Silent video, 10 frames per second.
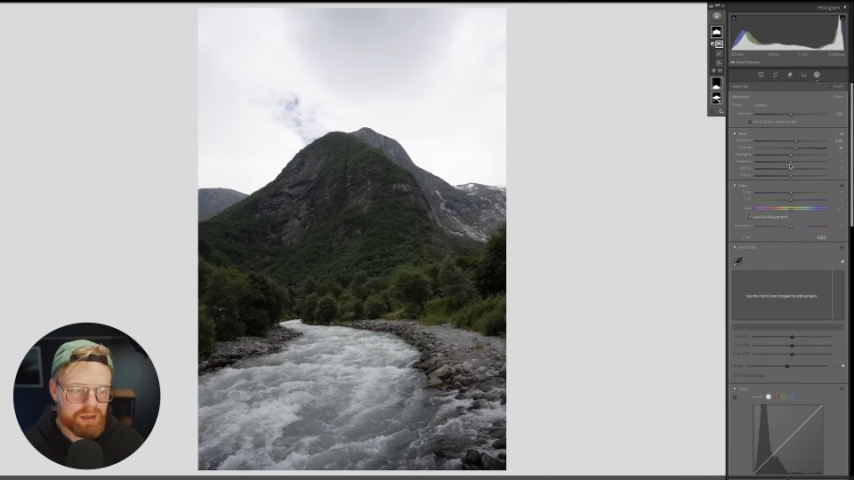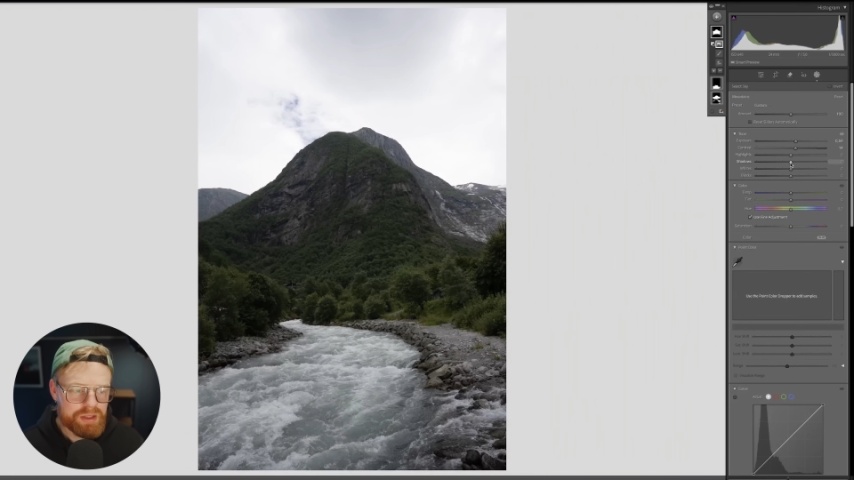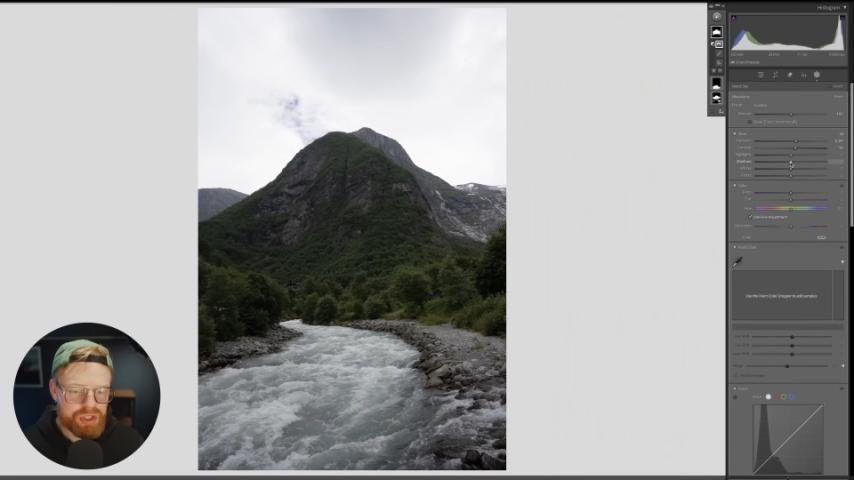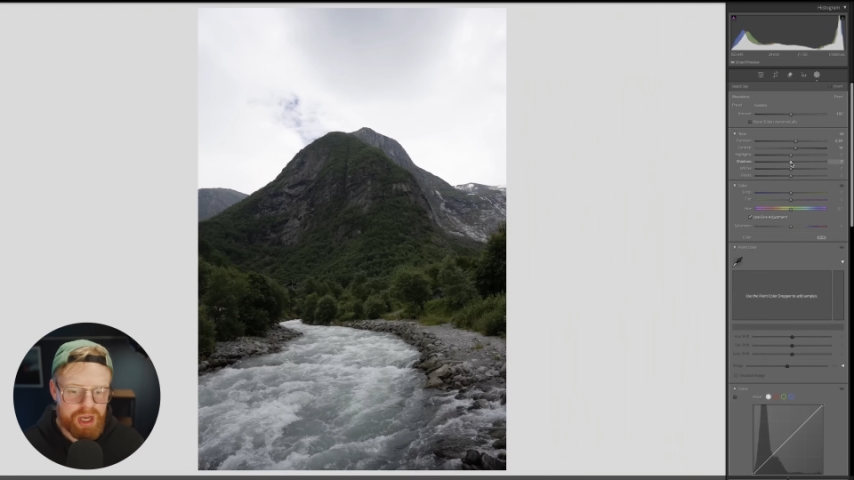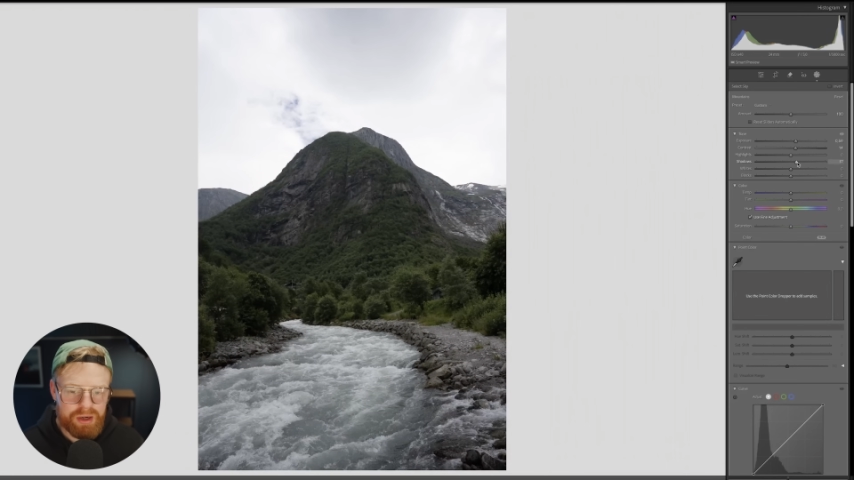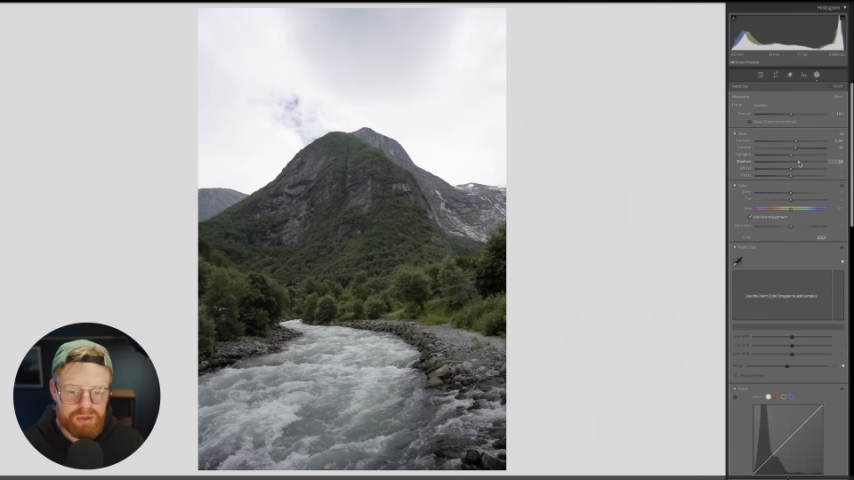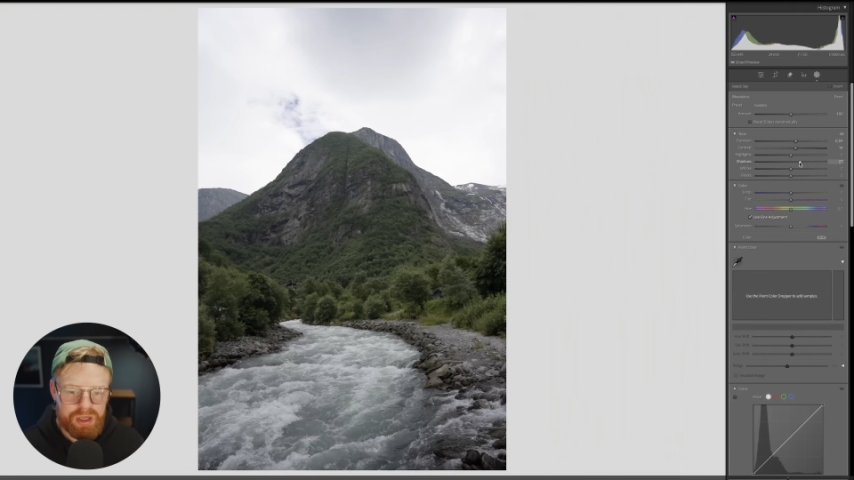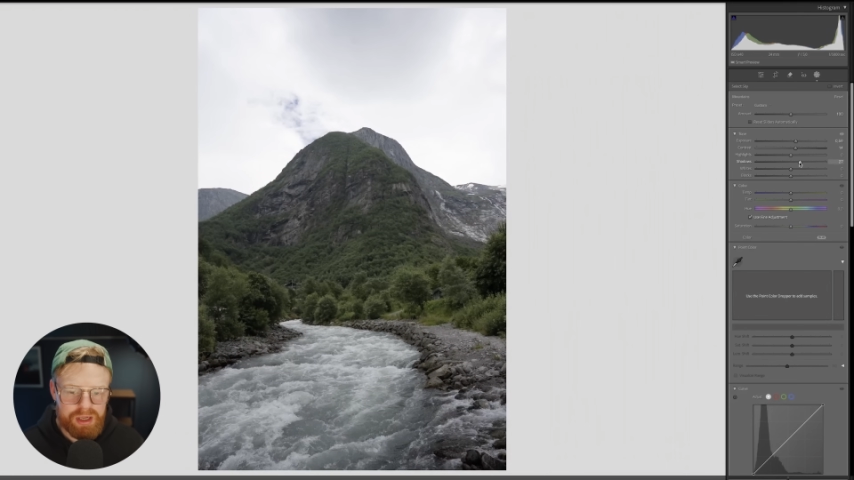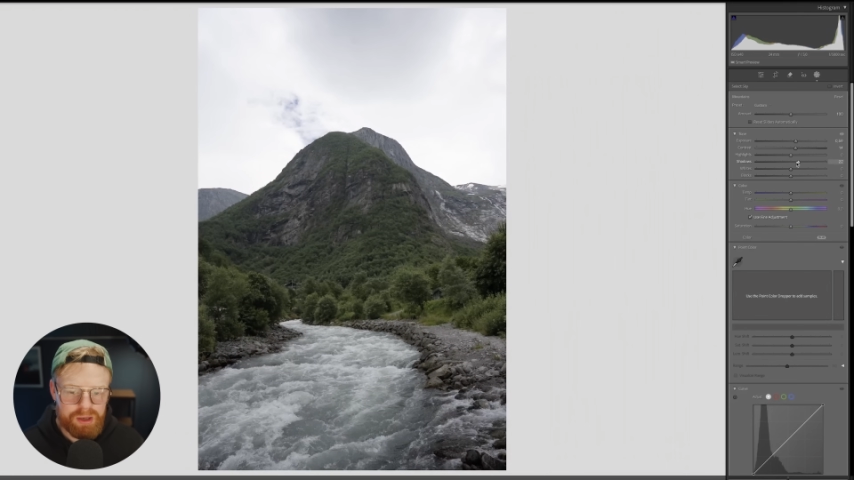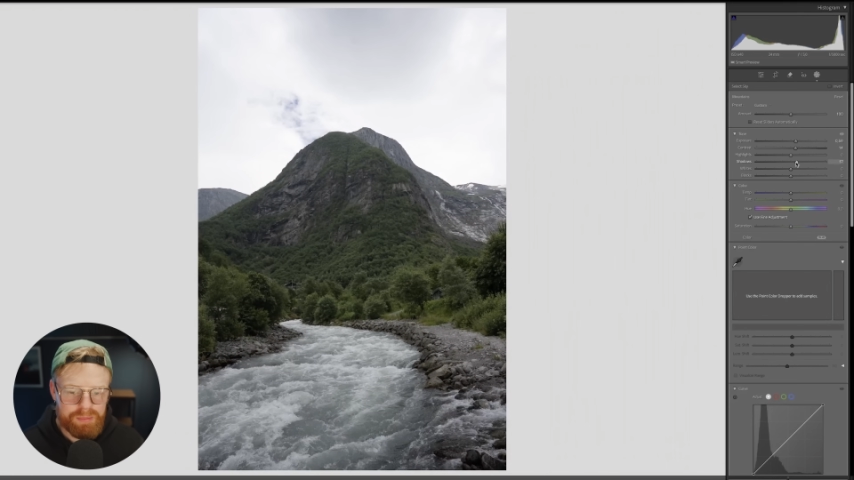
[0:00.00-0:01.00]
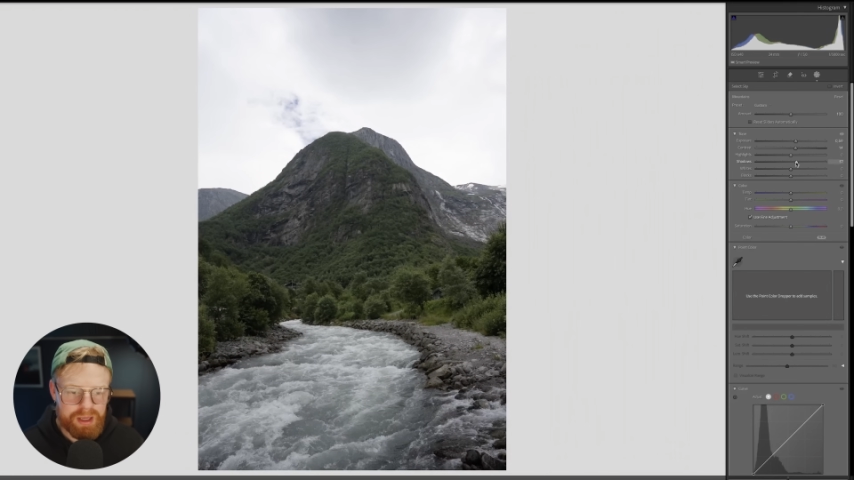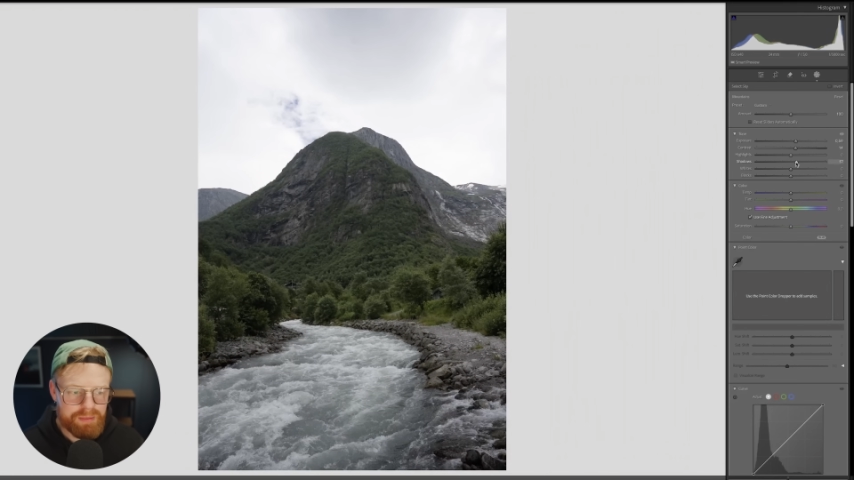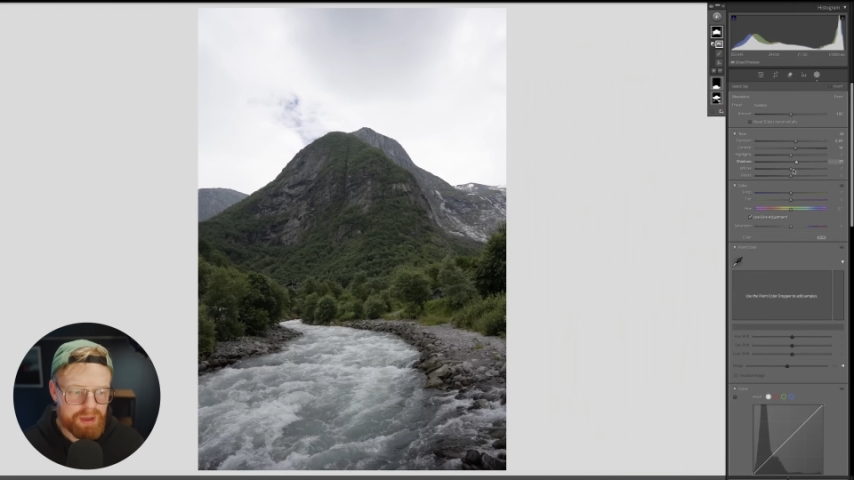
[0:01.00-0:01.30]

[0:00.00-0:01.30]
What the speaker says: shadows a little bit,